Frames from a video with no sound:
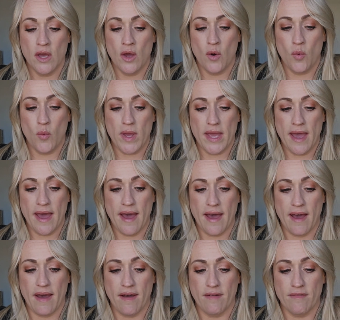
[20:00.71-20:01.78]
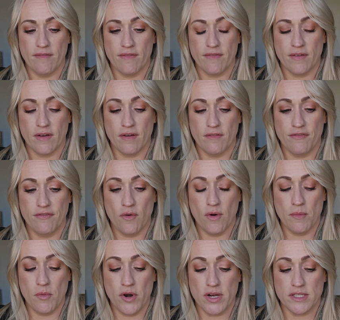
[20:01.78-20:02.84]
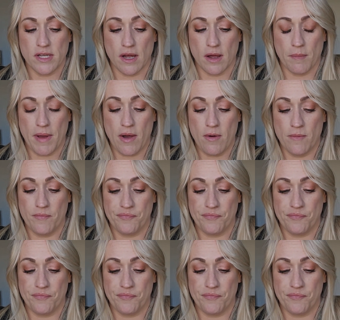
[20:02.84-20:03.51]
We have 4 more to talk about.